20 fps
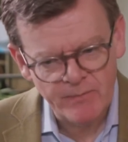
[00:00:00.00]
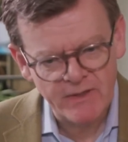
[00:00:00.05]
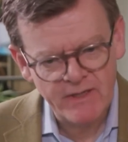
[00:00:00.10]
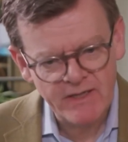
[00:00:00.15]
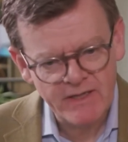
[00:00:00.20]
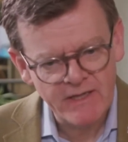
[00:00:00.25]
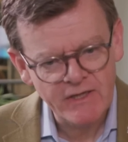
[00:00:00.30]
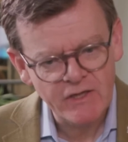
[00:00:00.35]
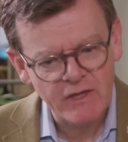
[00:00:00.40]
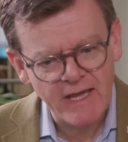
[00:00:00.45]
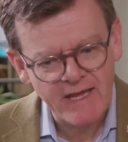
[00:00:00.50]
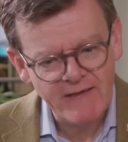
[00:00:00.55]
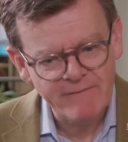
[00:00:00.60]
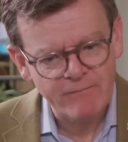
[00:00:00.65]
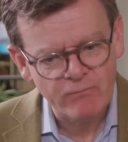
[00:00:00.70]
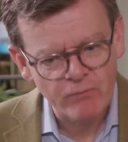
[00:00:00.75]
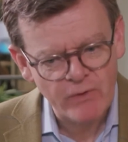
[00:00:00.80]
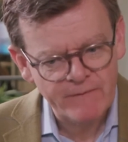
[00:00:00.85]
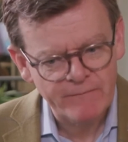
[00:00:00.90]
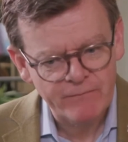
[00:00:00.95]
But
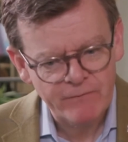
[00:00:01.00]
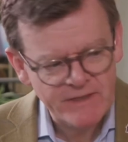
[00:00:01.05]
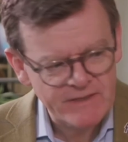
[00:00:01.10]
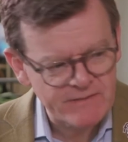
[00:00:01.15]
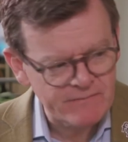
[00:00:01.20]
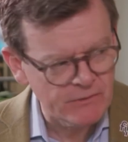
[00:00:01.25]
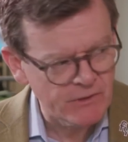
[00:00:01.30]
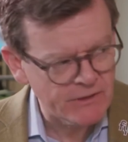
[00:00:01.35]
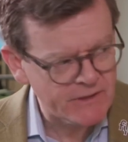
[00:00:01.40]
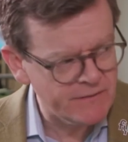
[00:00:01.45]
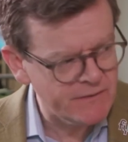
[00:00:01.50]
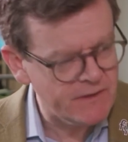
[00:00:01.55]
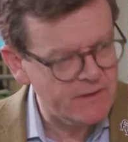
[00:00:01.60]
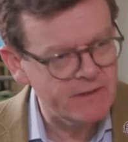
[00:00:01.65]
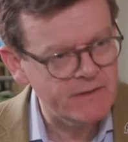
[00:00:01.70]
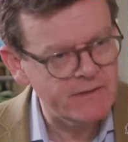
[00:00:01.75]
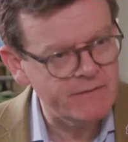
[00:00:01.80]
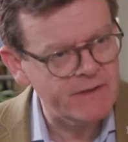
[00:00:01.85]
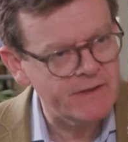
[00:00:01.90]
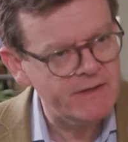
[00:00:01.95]
if we look at
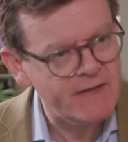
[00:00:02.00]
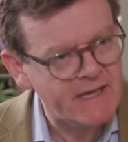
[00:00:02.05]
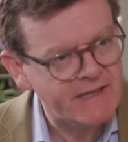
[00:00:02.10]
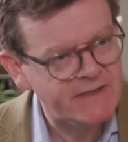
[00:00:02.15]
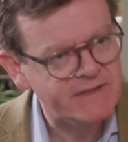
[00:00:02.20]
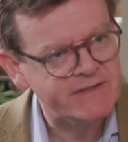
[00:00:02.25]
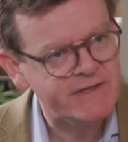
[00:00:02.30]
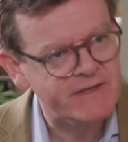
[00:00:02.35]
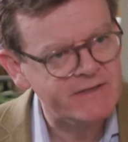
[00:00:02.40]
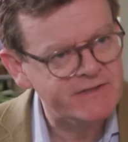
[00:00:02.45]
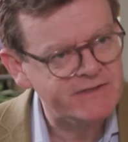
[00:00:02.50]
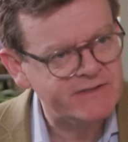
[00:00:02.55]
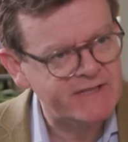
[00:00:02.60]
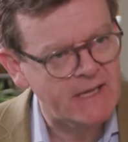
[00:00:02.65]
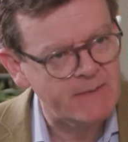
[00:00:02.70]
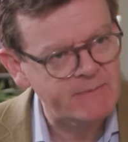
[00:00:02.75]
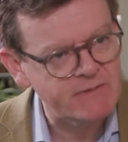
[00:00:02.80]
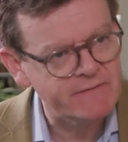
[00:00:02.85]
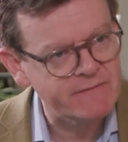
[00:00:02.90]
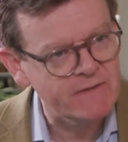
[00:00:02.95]
the next
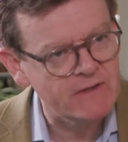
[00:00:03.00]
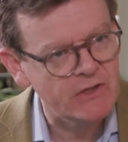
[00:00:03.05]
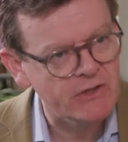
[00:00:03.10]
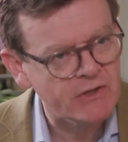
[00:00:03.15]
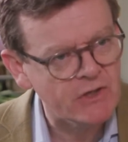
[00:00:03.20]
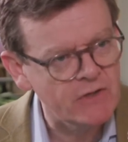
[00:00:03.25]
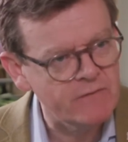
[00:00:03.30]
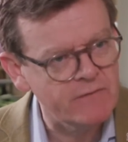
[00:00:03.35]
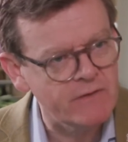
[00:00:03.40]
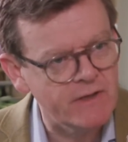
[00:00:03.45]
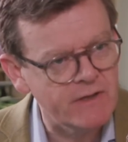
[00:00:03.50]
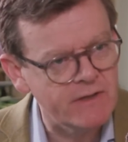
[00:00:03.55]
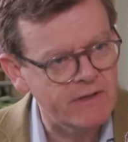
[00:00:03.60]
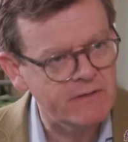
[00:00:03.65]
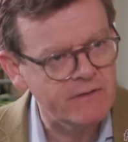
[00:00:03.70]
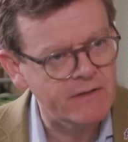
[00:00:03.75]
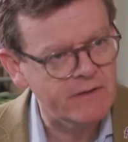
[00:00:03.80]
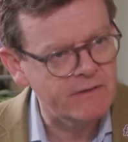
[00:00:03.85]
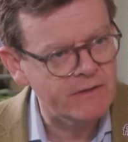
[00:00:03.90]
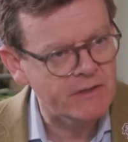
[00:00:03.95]
steps, if we look over
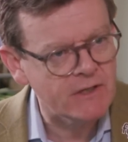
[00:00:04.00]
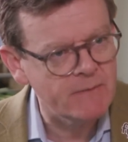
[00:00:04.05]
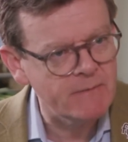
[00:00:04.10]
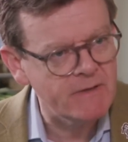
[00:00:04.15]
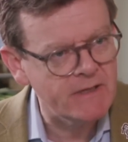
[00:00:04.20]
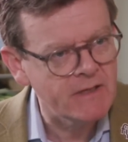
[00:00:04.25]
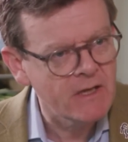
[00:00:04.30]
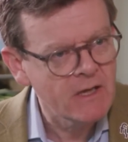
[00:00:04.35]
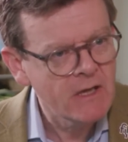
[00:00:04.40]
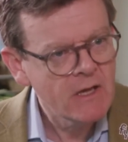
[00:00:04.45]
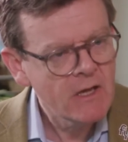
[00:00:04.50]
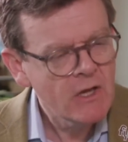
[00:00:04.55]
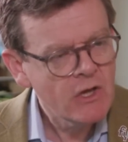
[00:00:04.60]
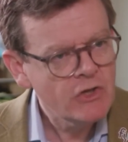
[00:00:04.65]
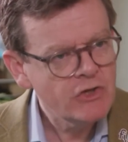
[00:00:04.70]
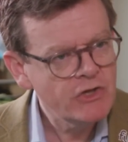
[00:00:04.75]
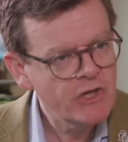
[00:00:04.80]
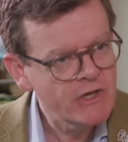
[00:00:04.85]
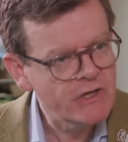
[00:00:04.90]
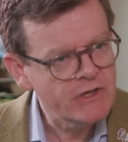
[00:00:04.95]
the coming
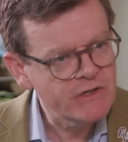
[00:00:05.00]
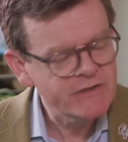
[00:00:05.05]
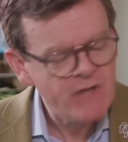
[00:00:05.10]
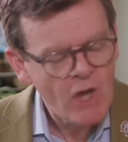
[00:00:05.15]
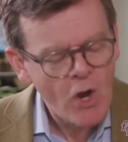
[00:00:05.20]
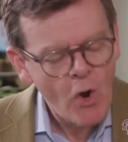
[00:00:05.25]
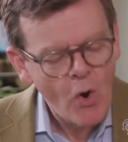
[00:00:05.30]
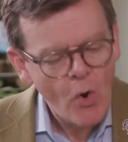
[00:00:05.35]
years,